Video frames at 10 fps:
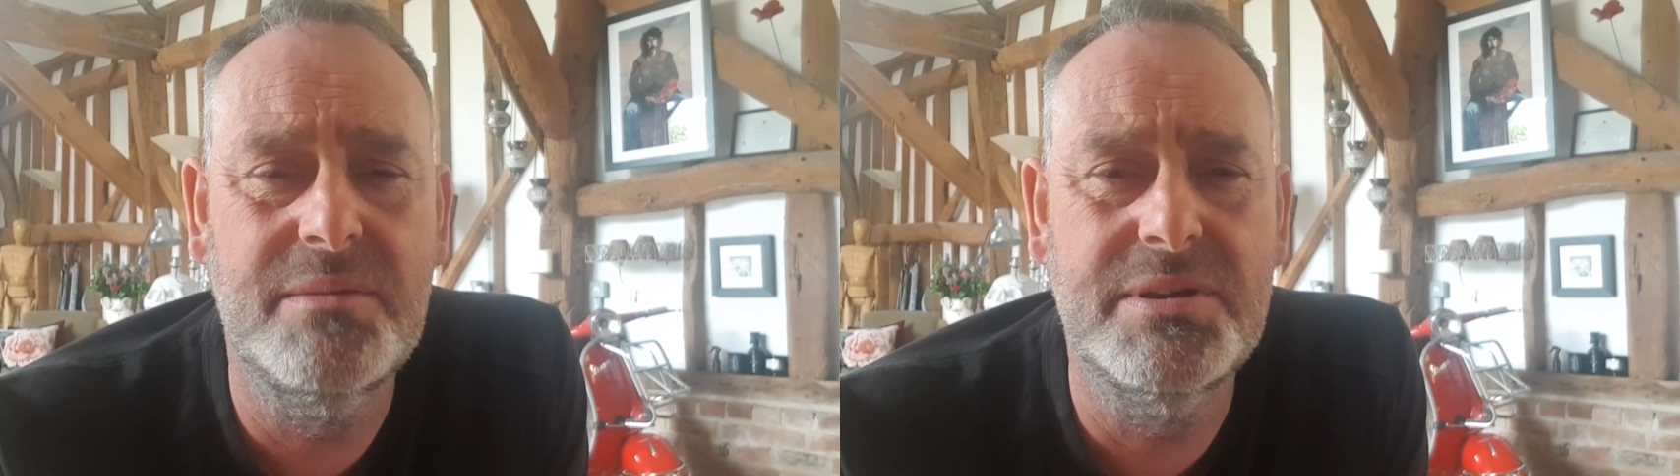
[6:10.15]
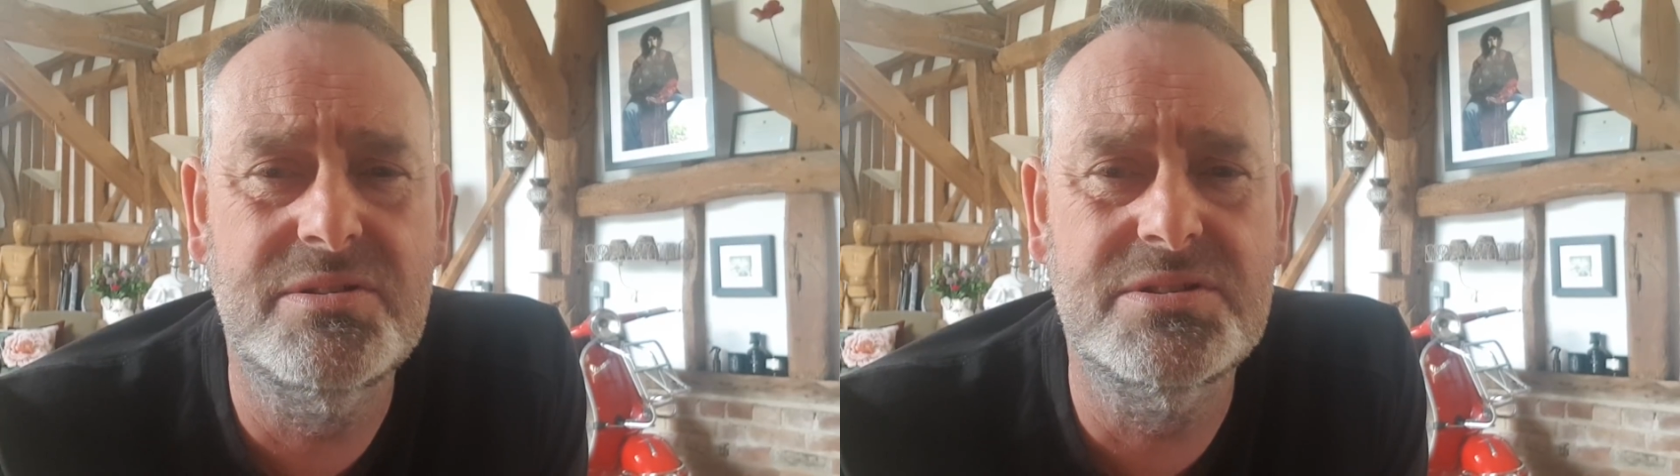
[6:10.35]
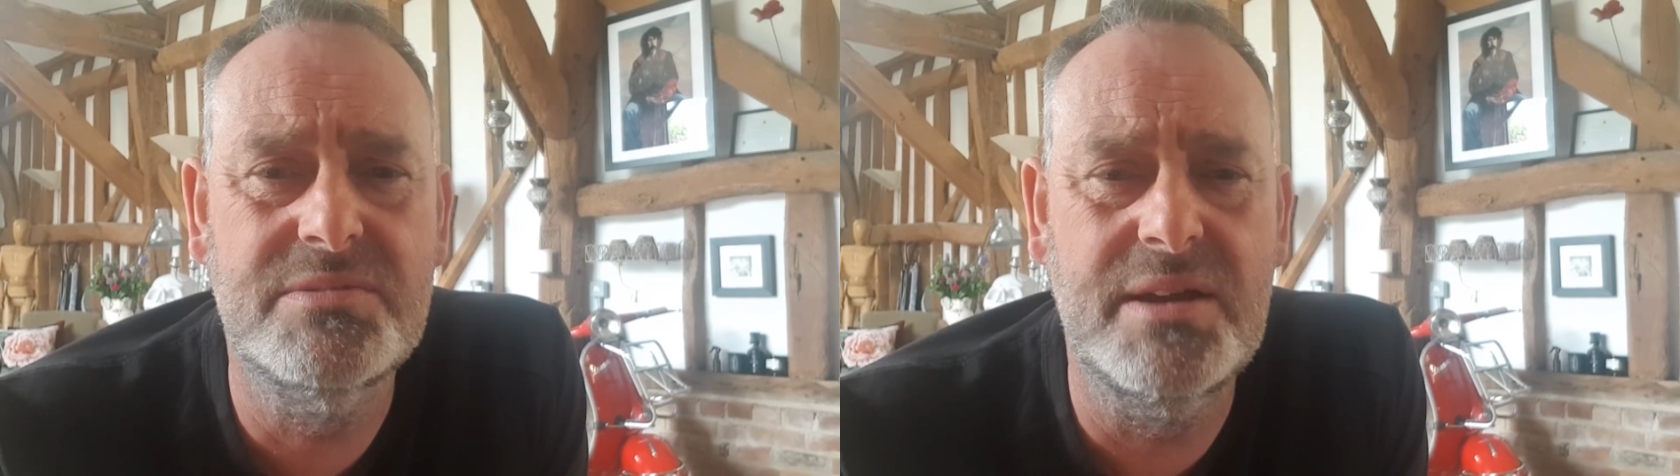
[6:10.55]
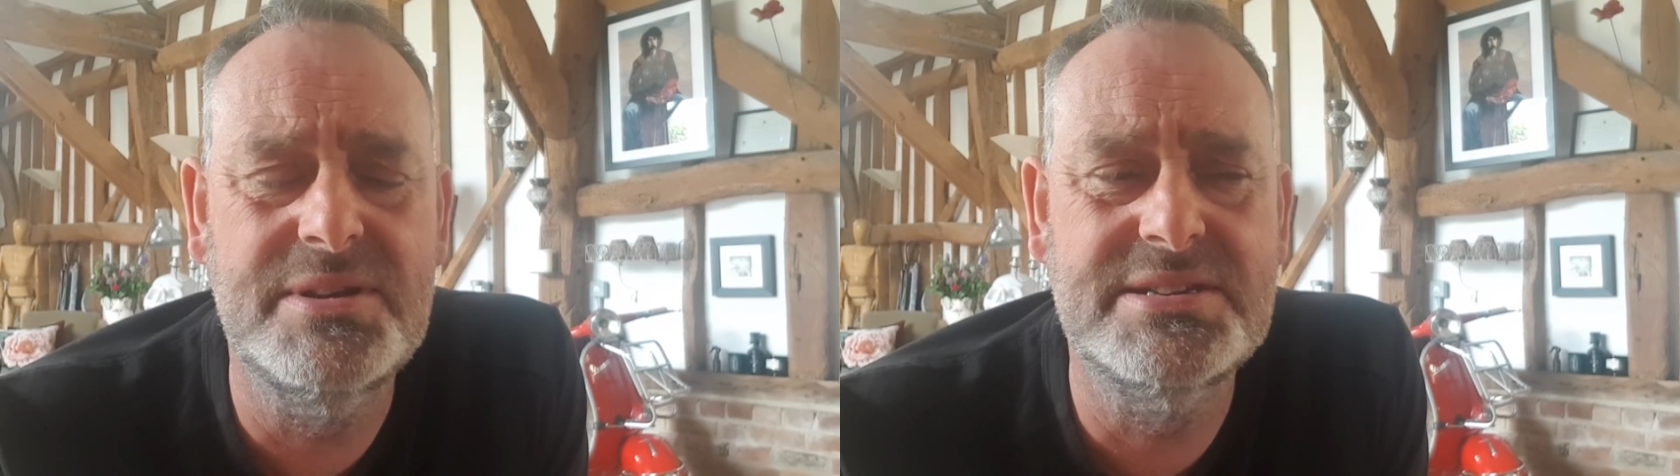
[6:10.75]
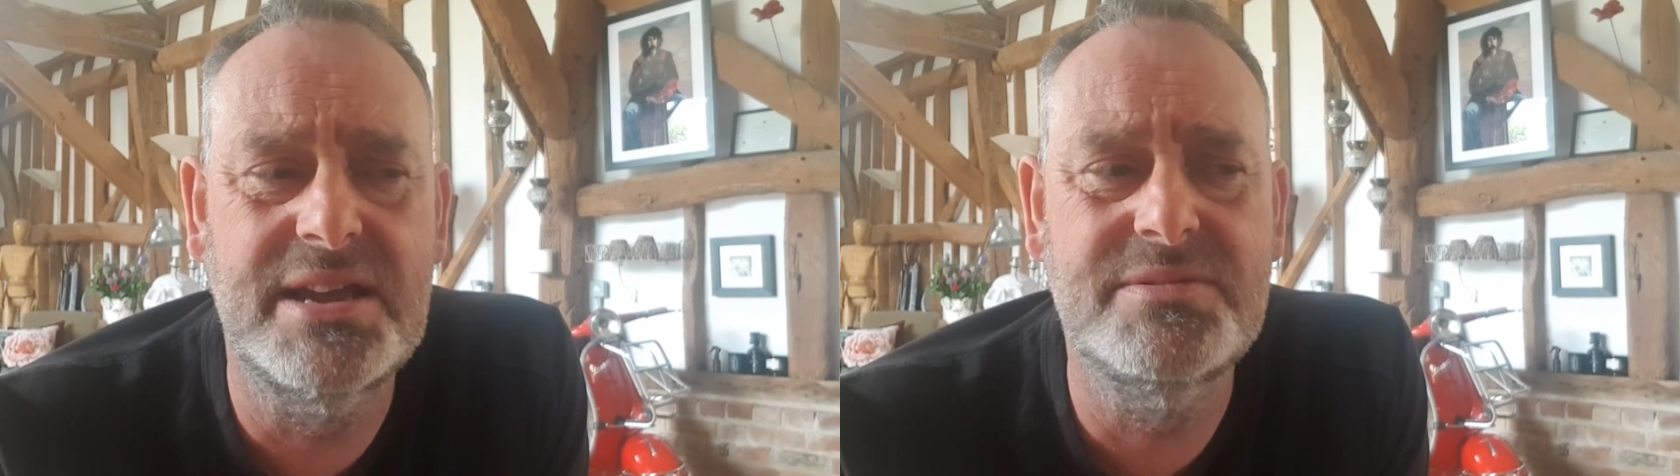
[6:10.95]
because although
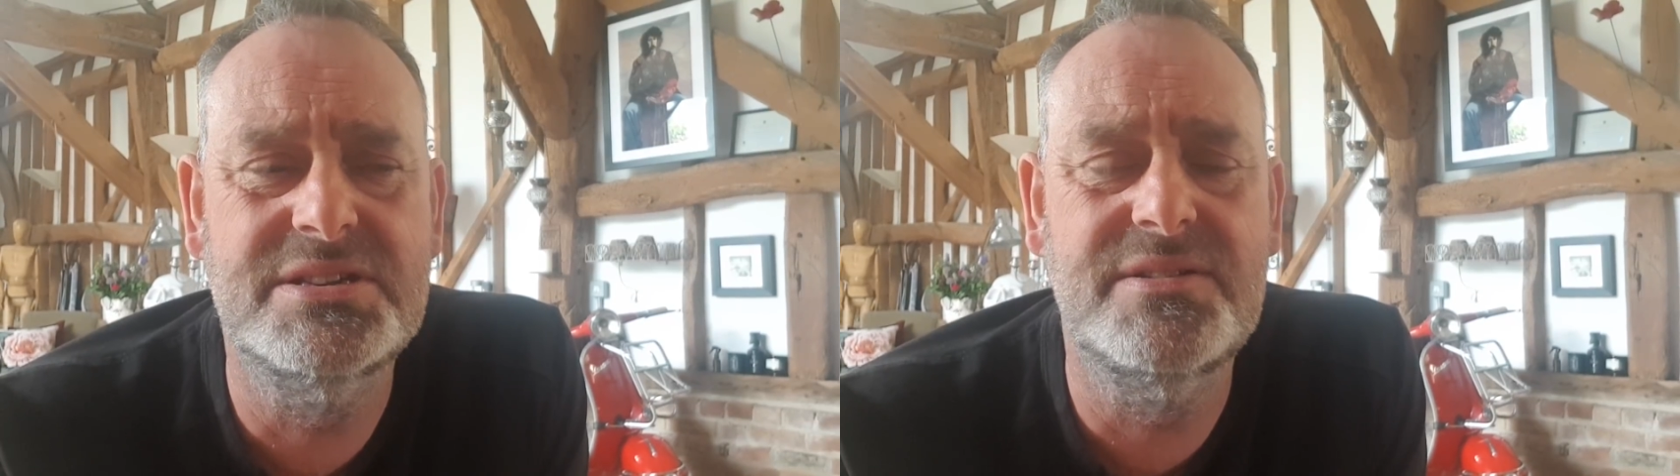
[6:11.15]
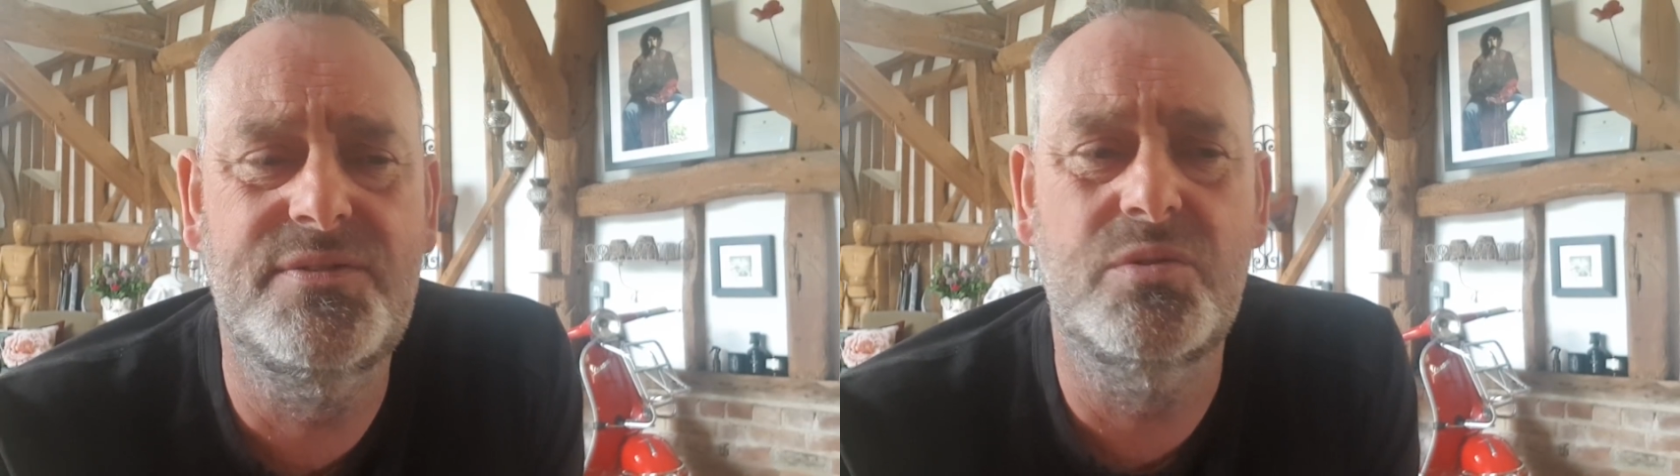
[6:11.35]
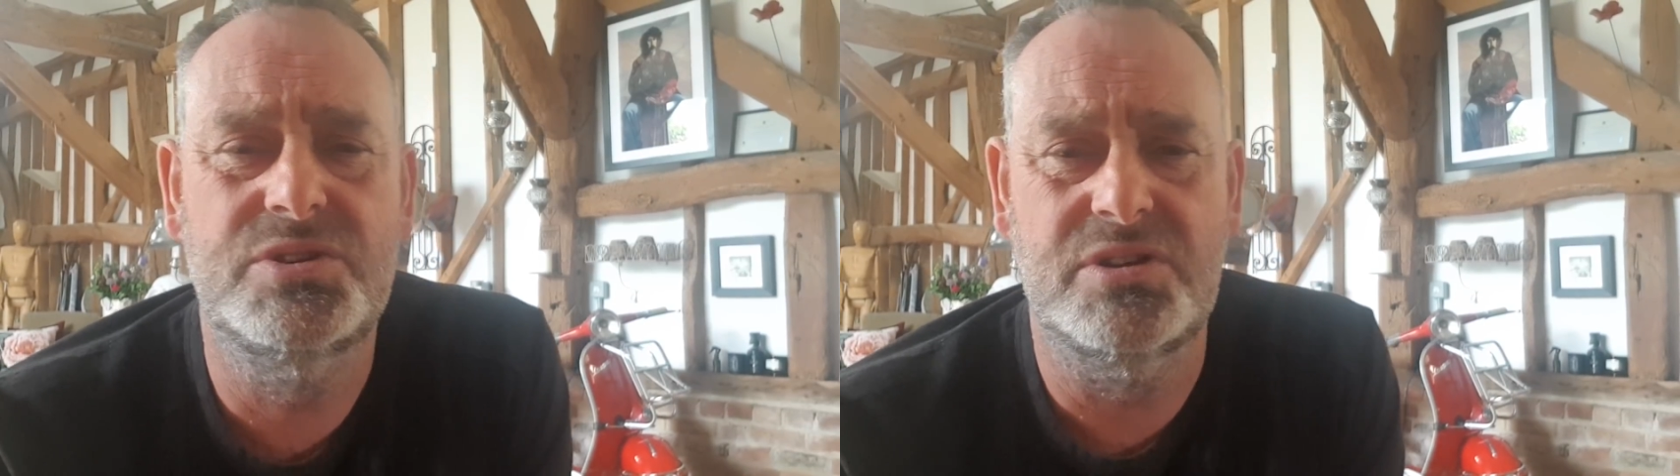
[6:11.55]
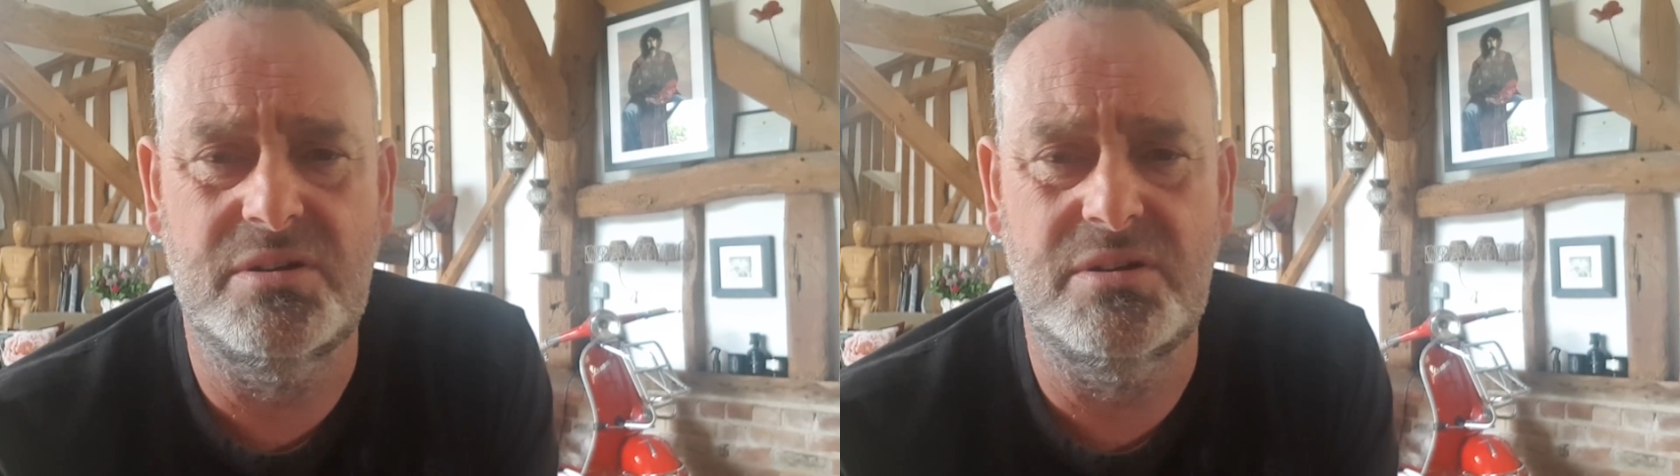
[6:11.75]
it saves us a fortune,